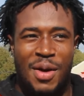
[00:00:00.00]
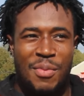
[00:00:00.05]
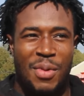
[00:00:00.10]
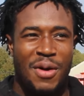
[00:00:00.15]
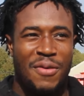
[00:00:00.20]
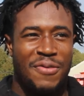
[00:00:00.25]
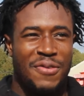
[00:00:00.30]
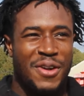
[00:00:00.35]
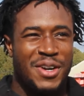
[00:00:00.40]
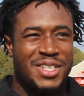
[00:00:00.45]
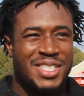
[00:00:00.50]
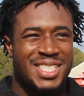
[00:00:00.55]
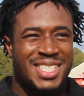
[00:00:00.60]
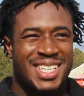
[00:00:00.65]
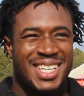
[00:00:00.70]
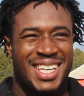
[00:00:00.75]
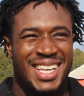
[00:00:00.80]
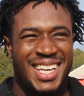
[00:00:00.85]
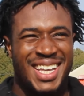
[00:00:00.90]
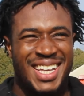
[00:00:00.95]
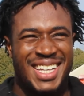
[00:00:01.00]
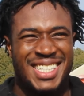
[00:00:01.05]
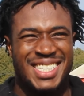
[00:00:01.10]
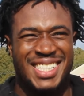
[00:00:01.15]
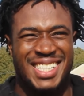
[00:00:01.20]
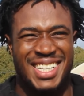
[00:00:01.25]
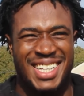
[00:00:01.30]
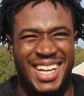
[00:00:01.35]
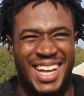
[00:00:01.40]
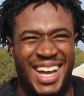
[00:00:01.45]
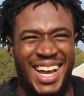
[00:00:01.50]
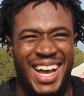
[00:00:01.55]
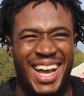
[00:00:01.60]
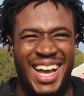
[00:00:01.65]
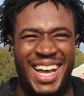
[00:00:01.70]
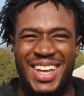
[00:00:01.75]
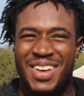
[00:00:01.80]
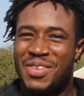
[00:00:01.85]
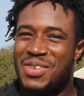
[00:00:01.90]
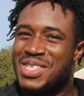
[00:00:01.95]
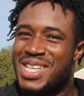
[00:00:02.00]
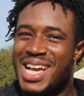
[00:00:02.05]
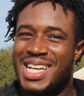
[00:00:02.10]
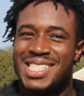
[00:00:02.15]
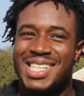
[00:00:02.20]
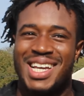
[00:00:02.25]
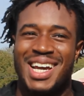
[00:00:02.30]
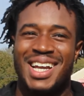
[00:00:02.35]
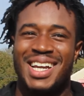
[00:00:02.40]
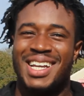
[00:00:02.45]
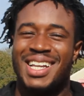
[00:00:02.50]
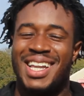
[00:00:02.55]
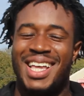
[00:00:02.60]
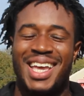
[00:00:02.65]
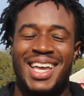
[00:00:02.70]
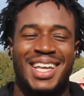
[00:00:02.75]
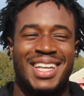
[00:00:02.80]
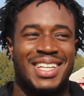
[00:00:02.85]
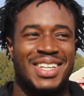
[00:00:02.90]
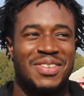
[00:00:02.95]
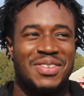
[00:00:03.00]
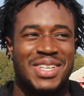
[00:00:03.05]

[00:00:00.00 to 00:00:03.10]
My first kiss, it was actually kind of late.